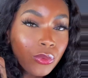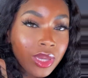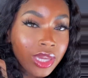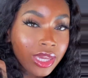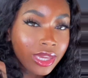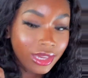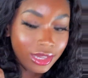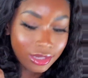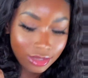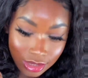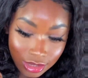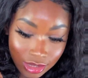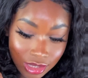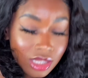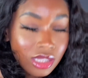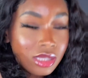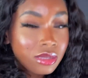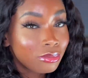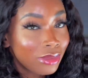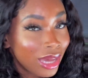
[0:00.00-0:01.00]
it, this
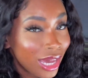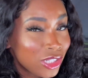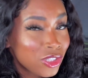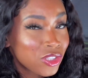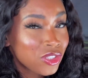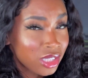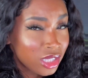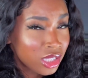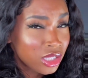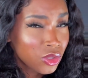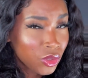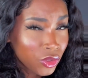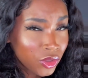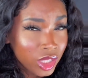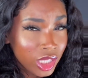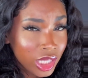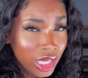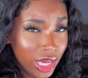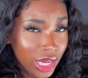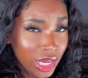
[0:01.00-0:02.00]
is, mind you, this is
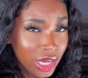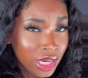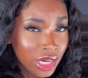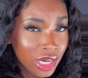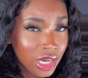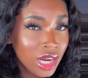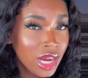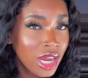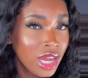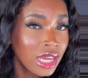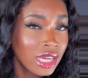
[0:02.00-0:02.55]
curly hair.